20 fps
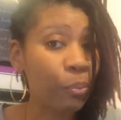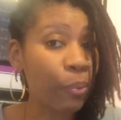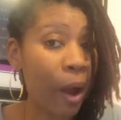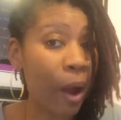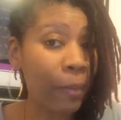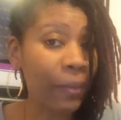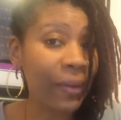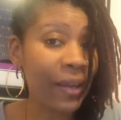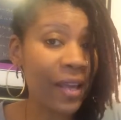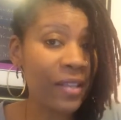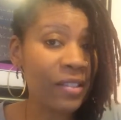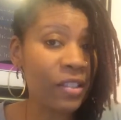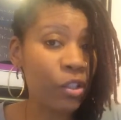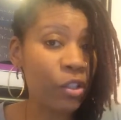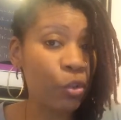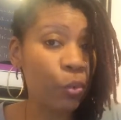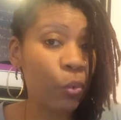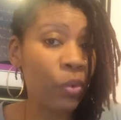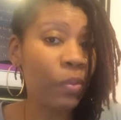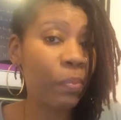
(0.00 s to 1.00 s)
This probably has
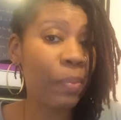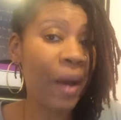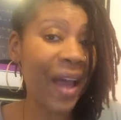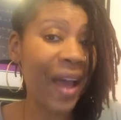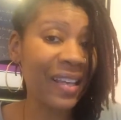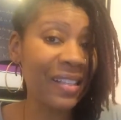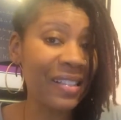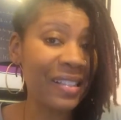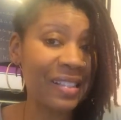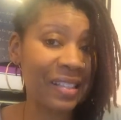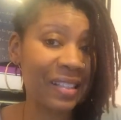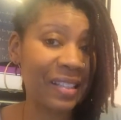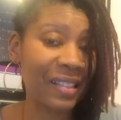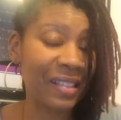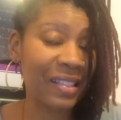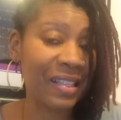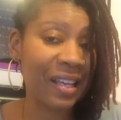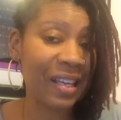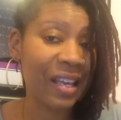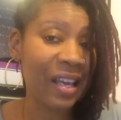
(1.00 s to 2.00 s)
to do with
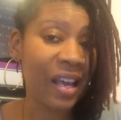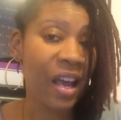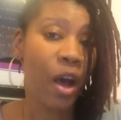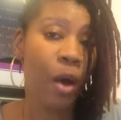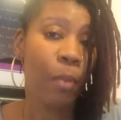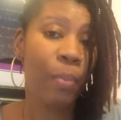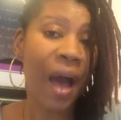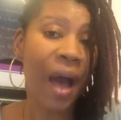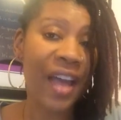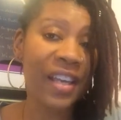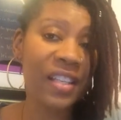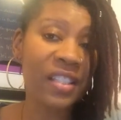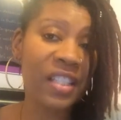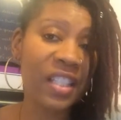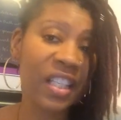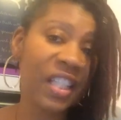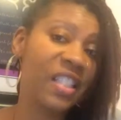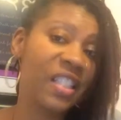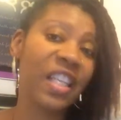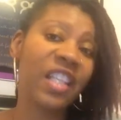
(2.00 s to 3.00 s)
Pisces.
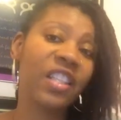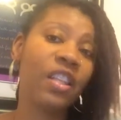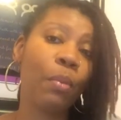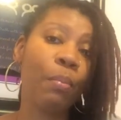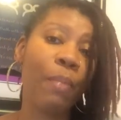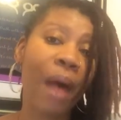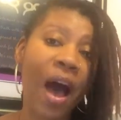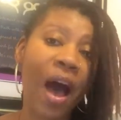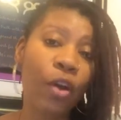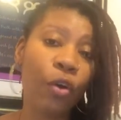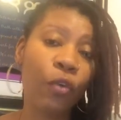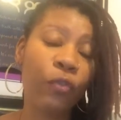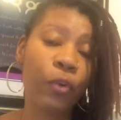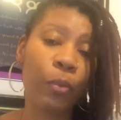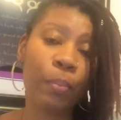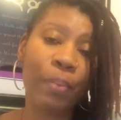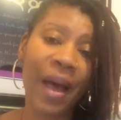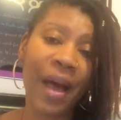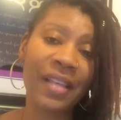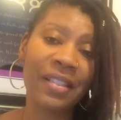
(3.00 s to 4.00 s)
Pisces, the
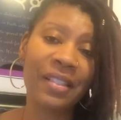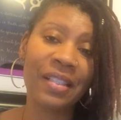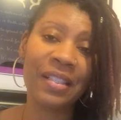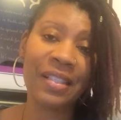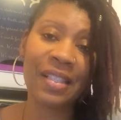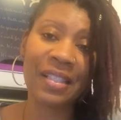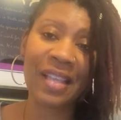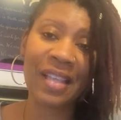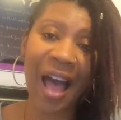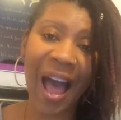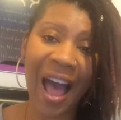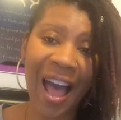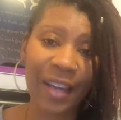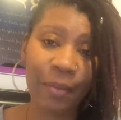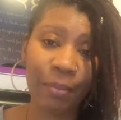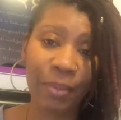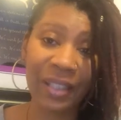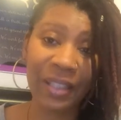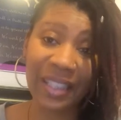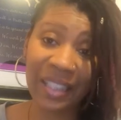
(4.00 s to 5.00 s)
motto for Pisces is
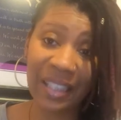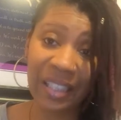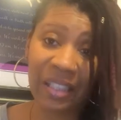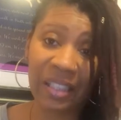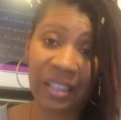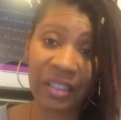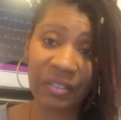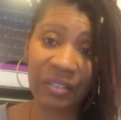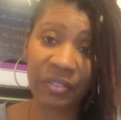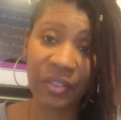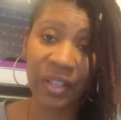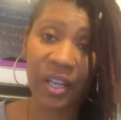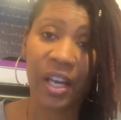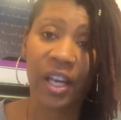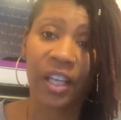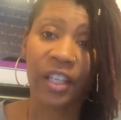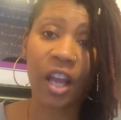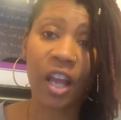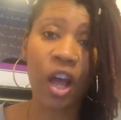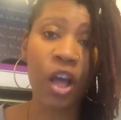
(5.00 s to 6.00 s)
I believe.
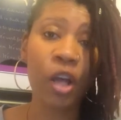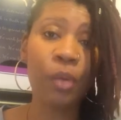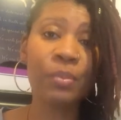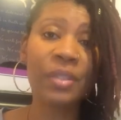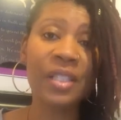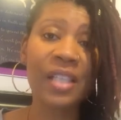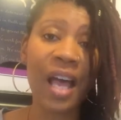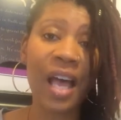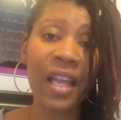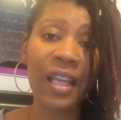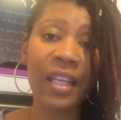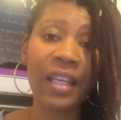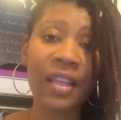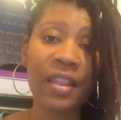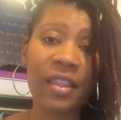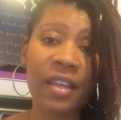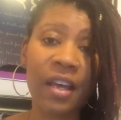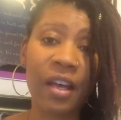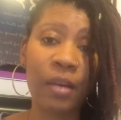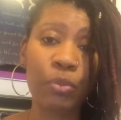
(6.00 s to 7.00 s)
Now, him
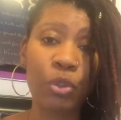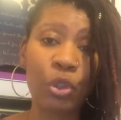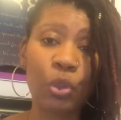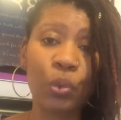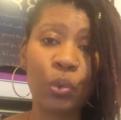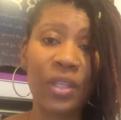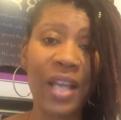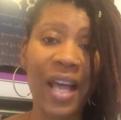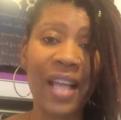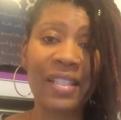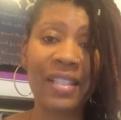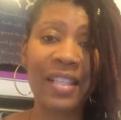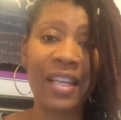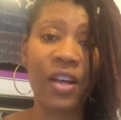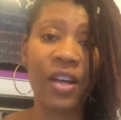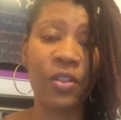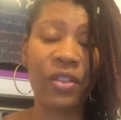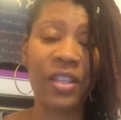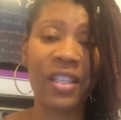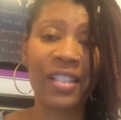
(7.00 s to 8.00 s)
telling them to let
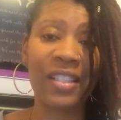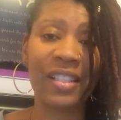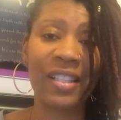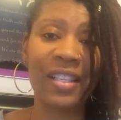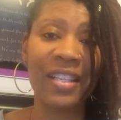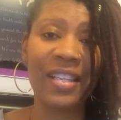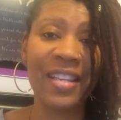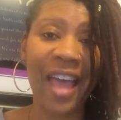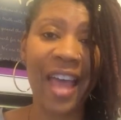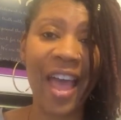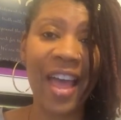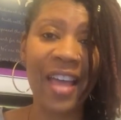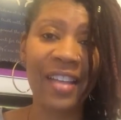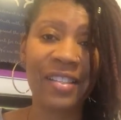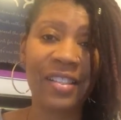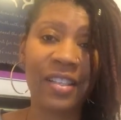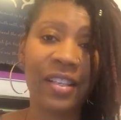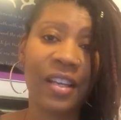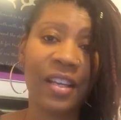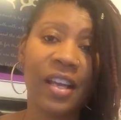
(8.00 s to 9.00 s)
down this
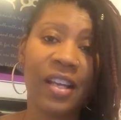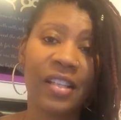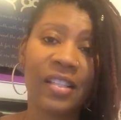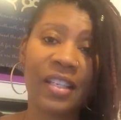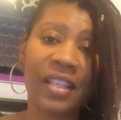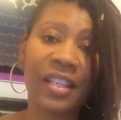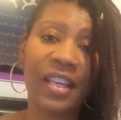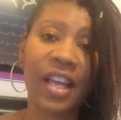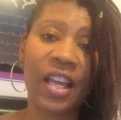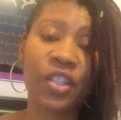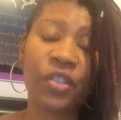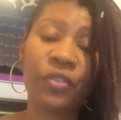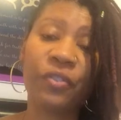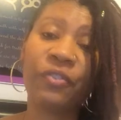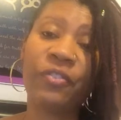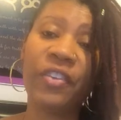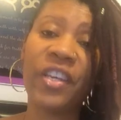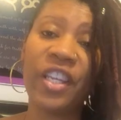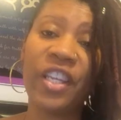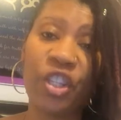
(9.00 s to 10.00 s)
net to
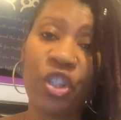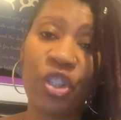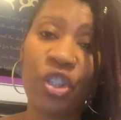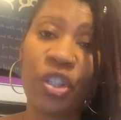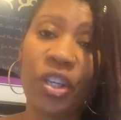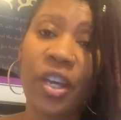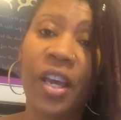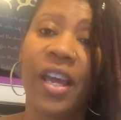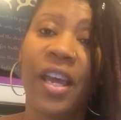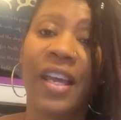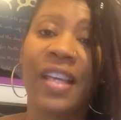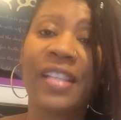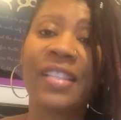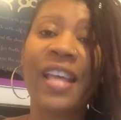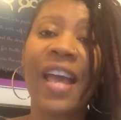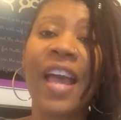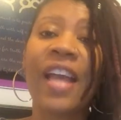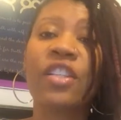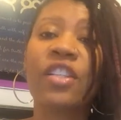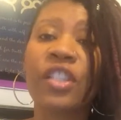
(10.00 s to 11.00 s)
catch fish
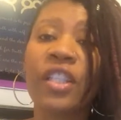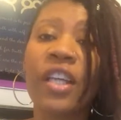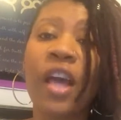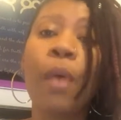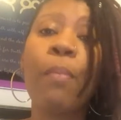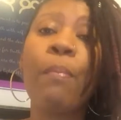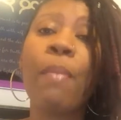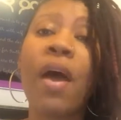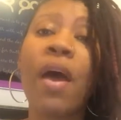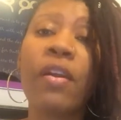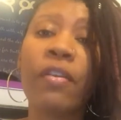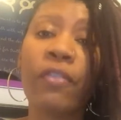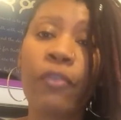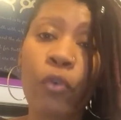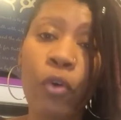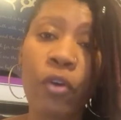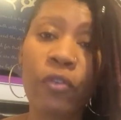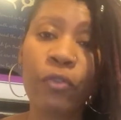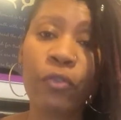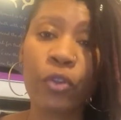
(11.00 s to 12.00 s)
is actually a
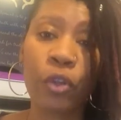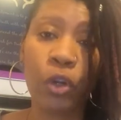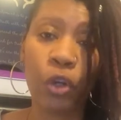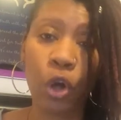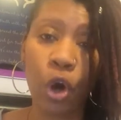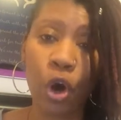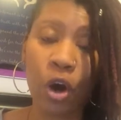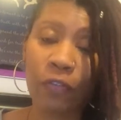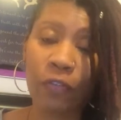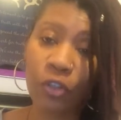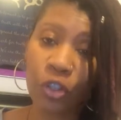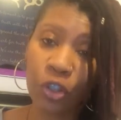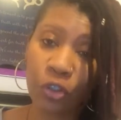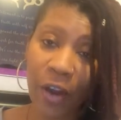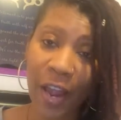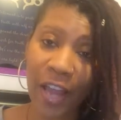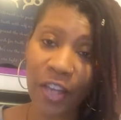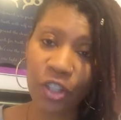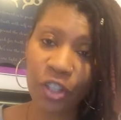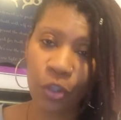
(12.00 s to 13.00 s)
metaphor for the law of
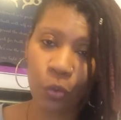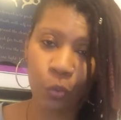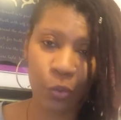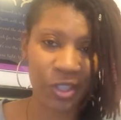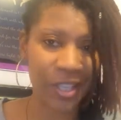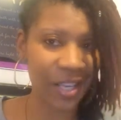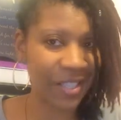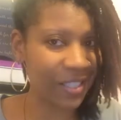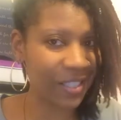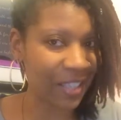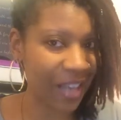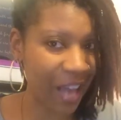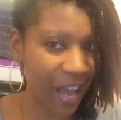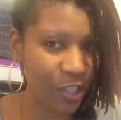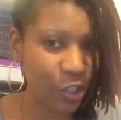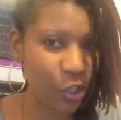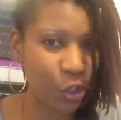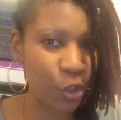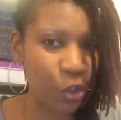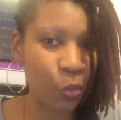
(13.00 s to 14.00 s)
attraction, which has a
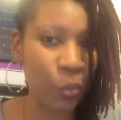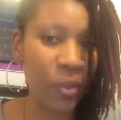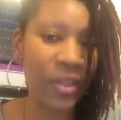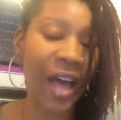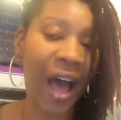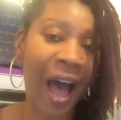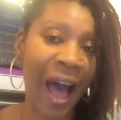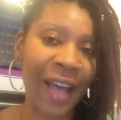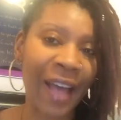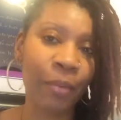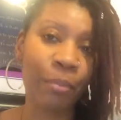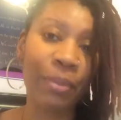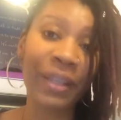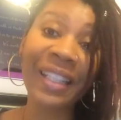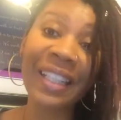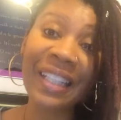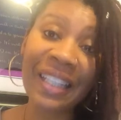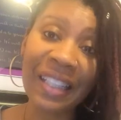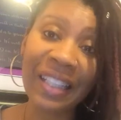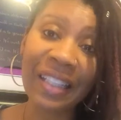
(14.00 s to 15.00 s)
lot to do with I
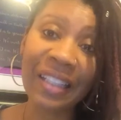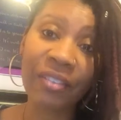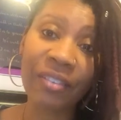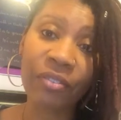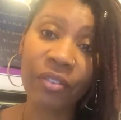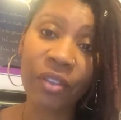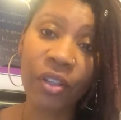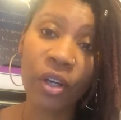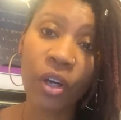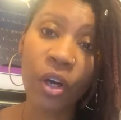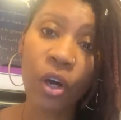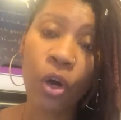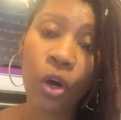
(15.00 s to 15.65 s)
believe.